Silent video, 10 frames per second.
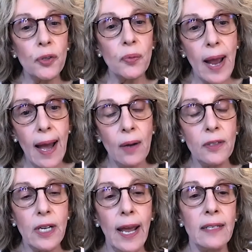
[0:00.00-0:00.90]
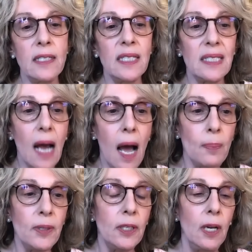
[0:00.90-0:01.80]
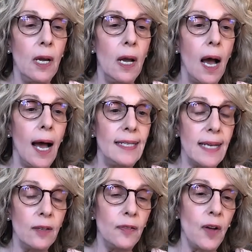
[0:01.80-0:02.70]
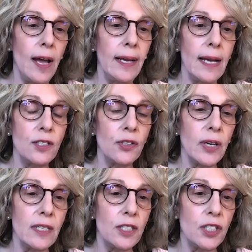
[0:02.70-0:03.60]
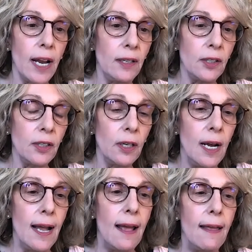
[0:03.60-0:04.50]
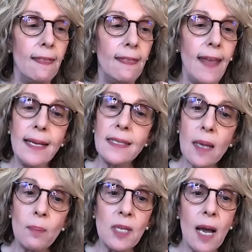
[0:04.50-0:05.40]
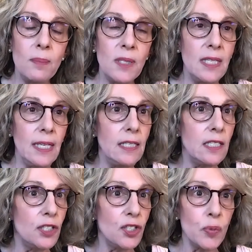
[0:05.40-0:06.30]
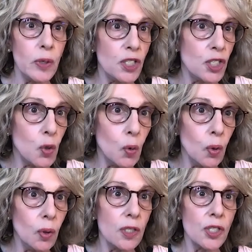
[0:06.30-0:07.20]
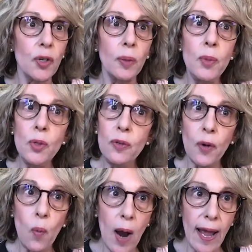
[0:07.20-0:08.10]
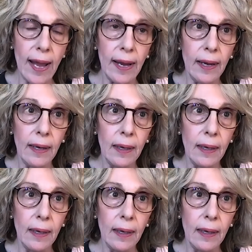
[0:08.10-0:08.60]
around and stopped identifying as transgender, they sometimes need to switch schools or move away